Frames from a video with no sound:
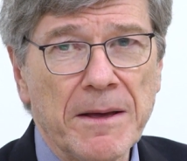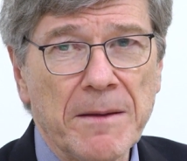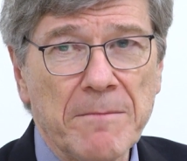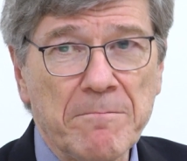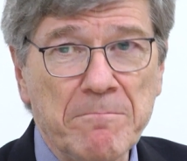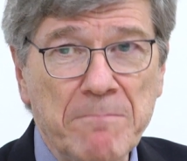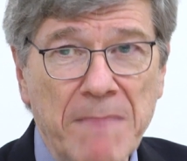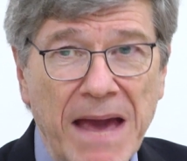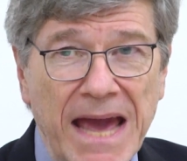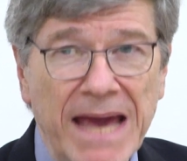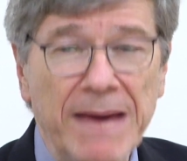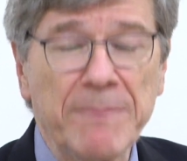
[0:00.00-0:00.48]

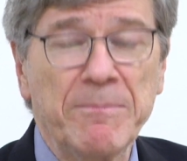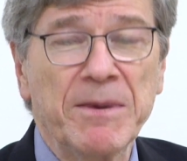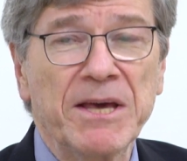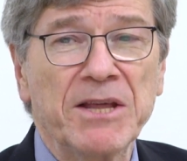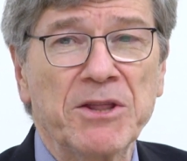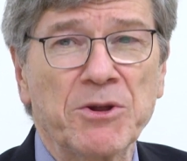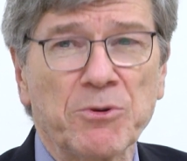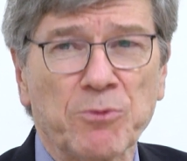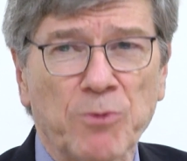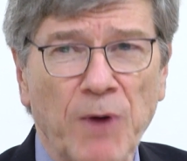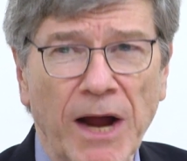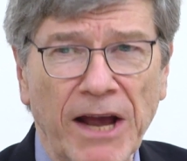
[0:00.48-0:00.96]
Maybe
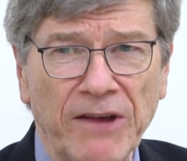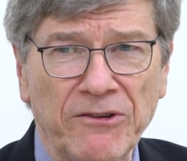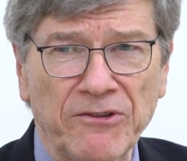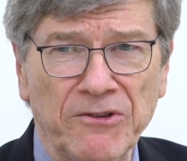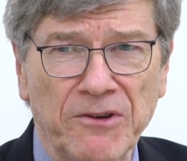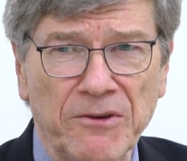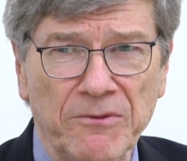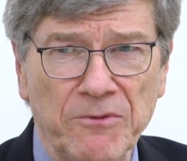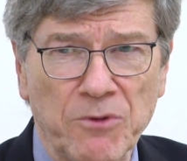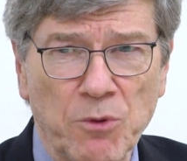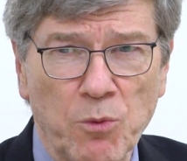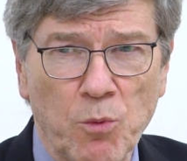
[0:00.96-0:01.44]
the
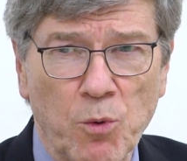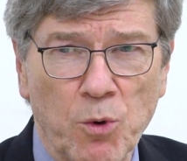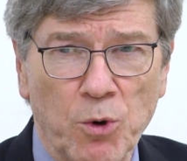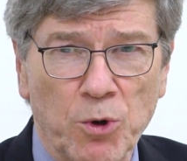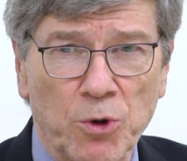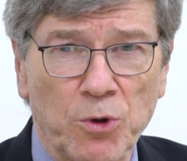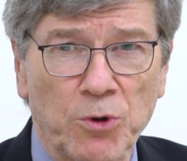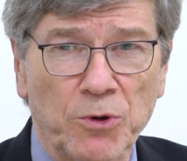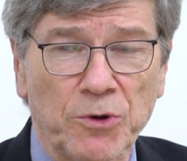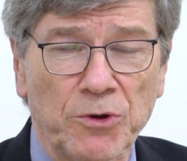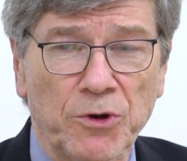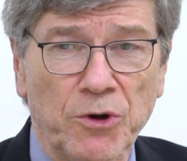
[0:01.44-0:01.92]
rest of the
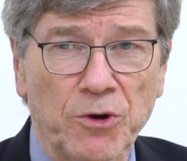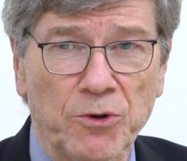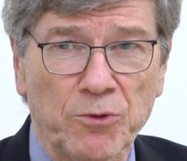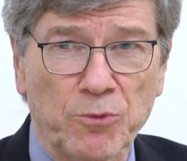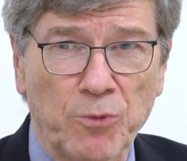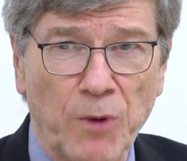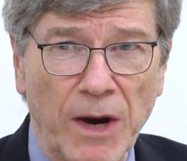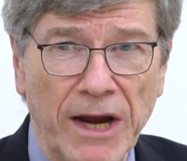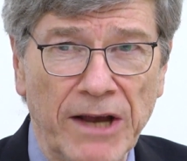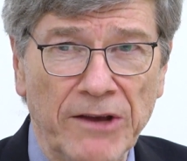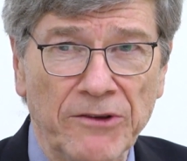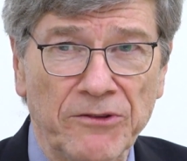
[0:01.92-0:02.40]
world could
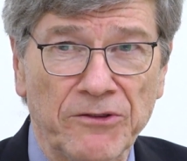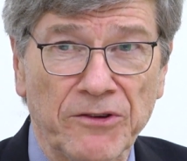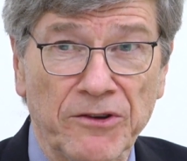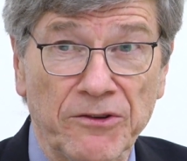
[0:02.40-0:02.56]
raise